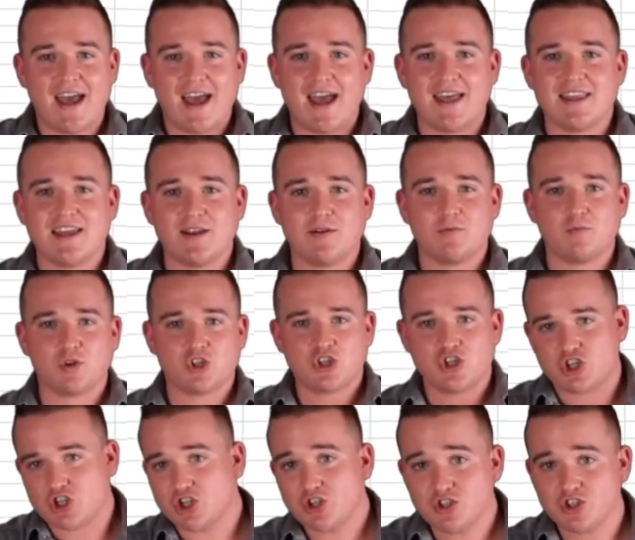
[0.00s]
And then what
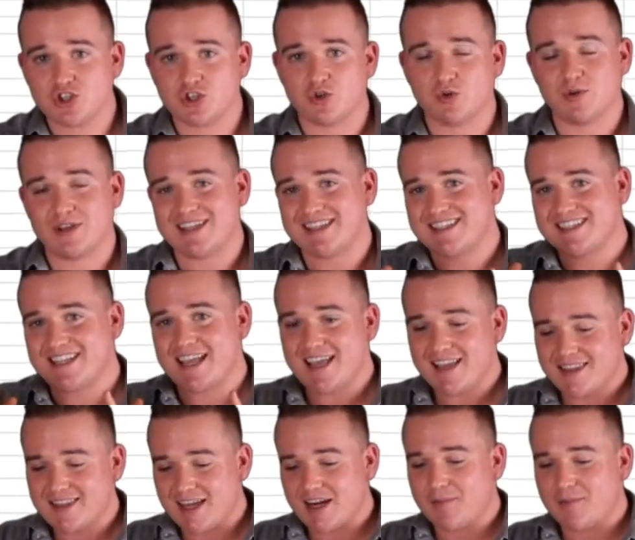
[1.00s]
you should do is
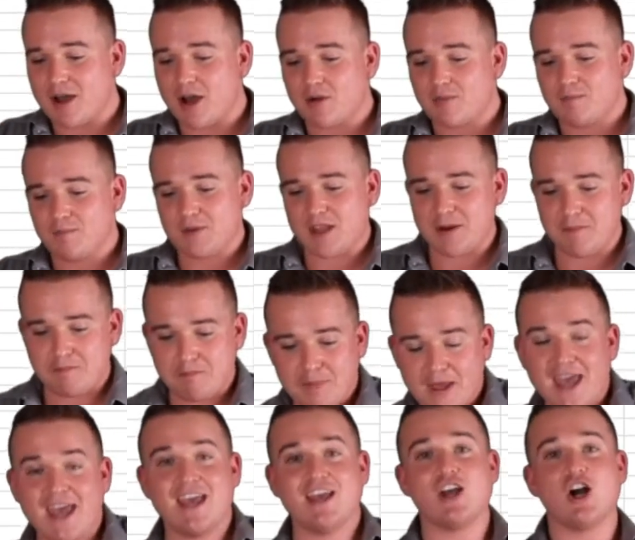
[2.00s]
take that amount and
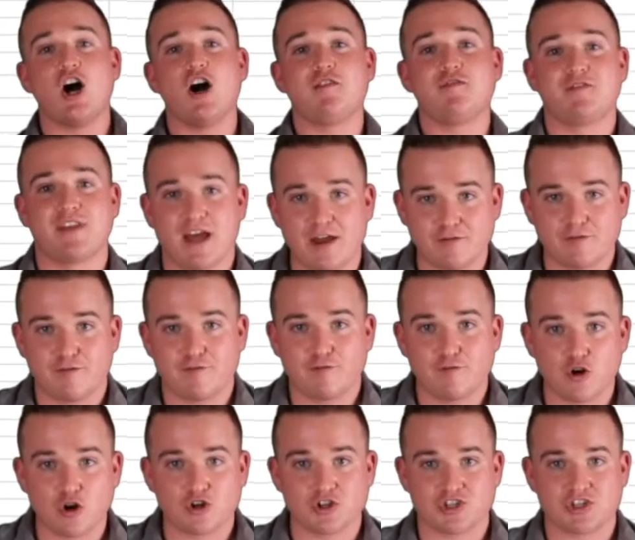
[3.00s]
pay off that
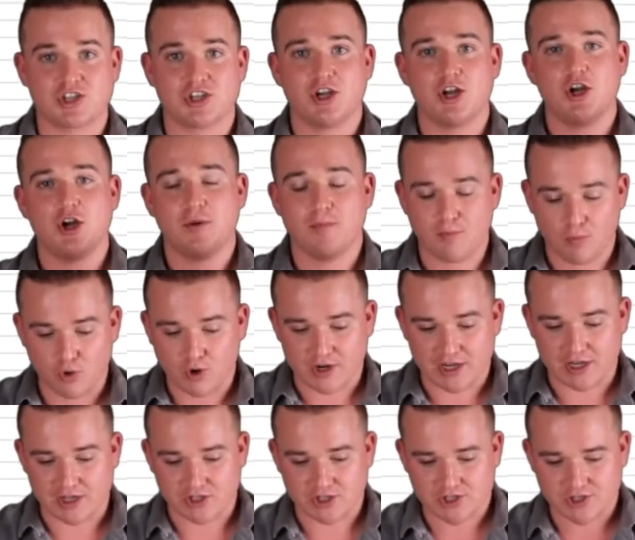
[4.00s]
first
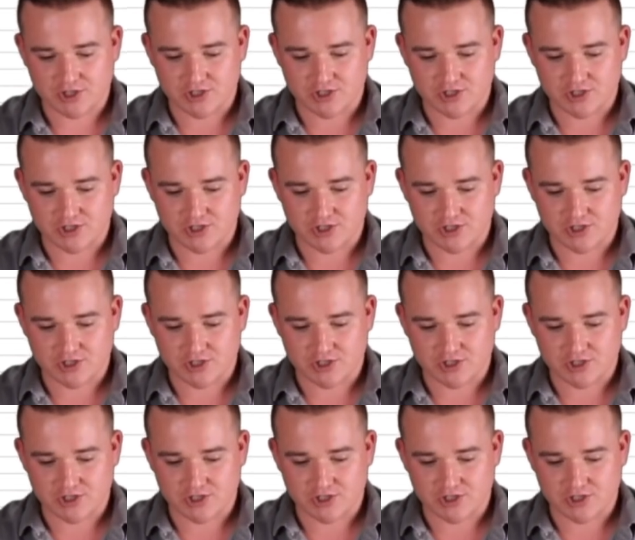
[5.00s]
mortgage.